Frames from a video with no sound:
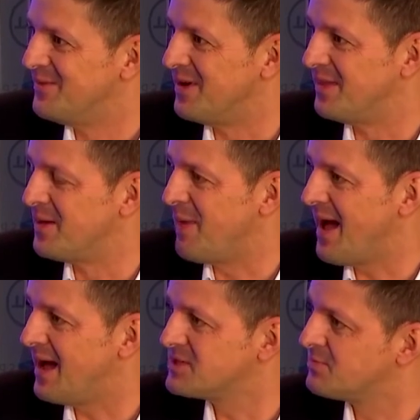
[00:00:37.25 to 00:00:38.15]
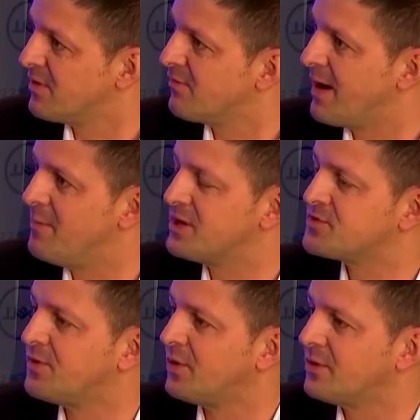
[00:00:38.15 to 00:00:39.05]
When in the past we were very
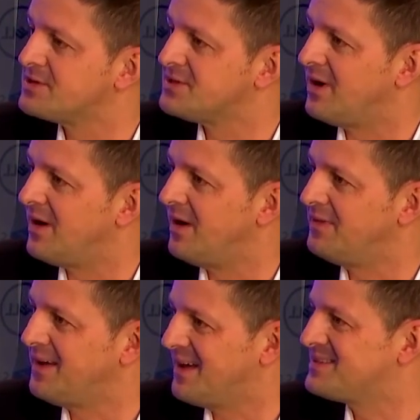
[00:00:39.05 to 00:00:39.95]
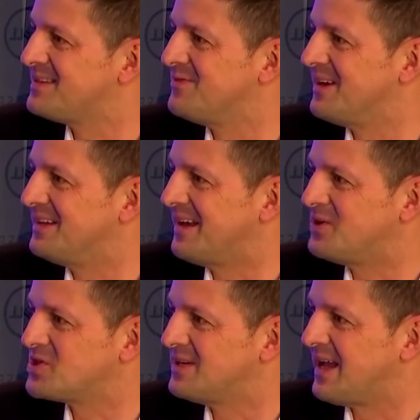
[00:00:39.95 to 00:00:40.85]
much focused on test and
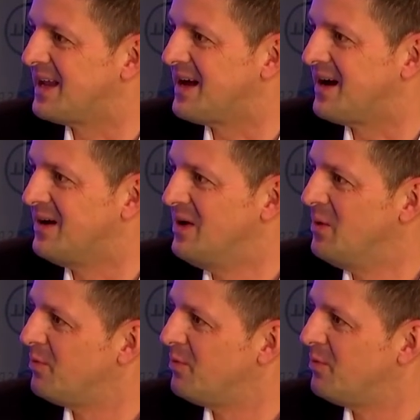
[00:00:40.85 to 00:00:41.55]
validation data,